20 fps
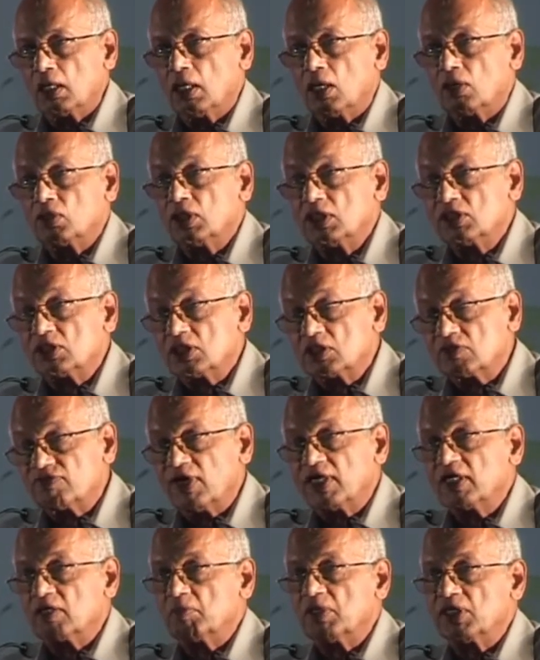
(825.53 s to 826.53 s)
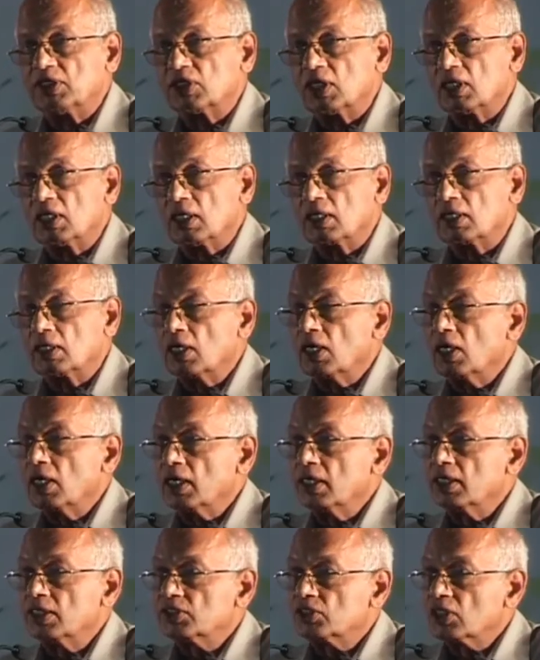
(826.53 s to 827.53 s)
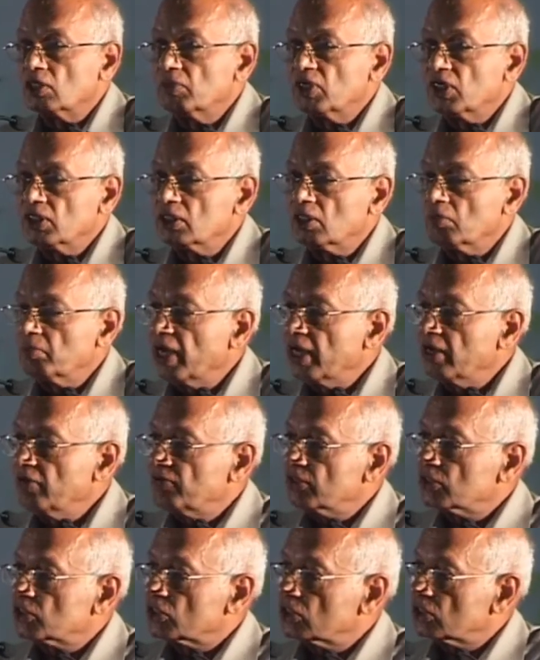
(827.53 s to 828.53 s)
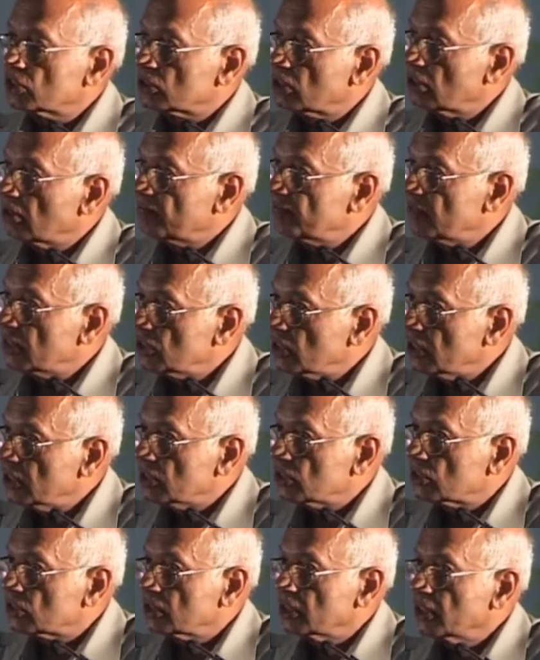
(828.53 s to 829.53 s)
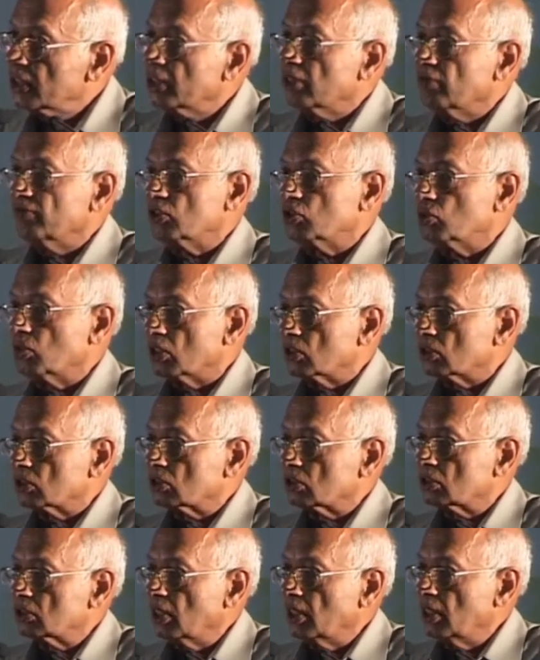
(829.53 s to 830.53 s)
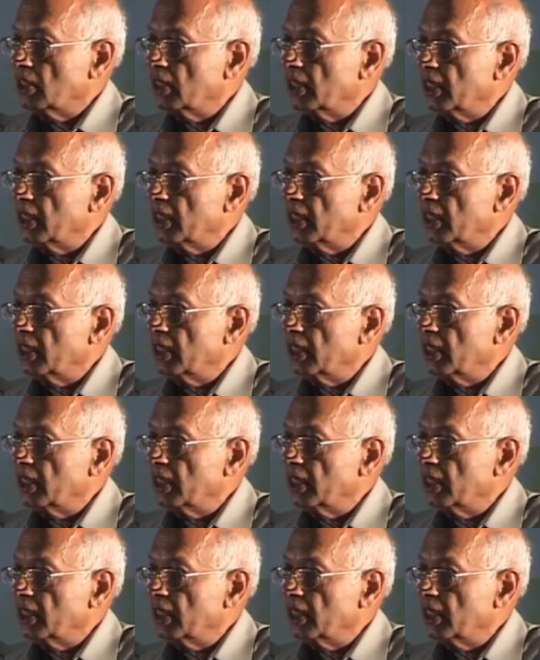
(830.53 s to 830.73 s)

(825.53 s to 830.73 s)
Now this is fundamental in determining the manifestation of disease in individuals.